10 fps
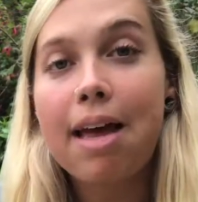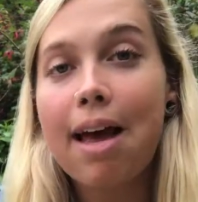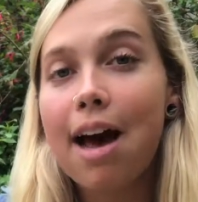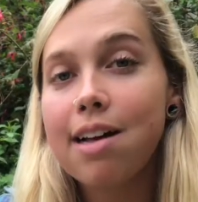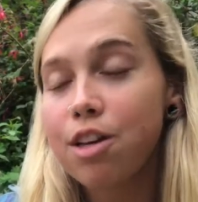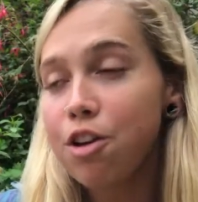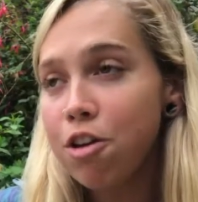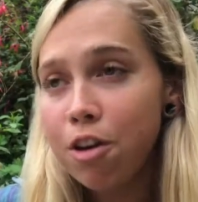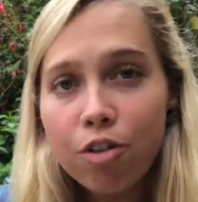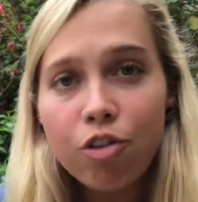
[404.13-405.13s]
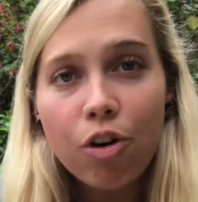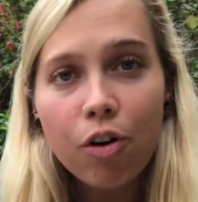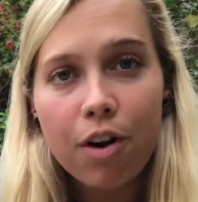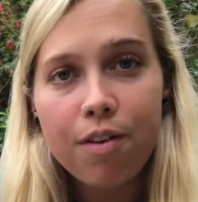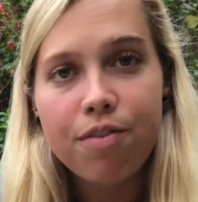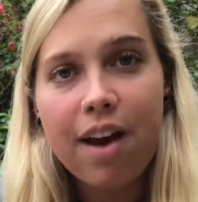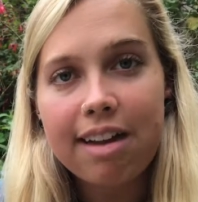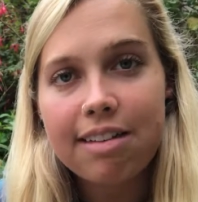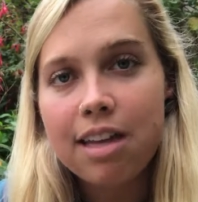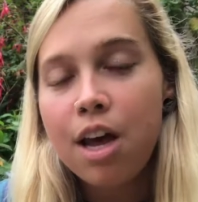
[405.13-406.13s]
It has huge knock-on
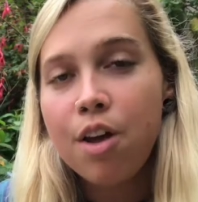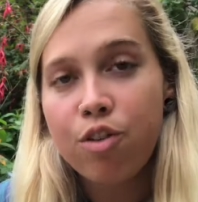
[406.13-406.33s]
effects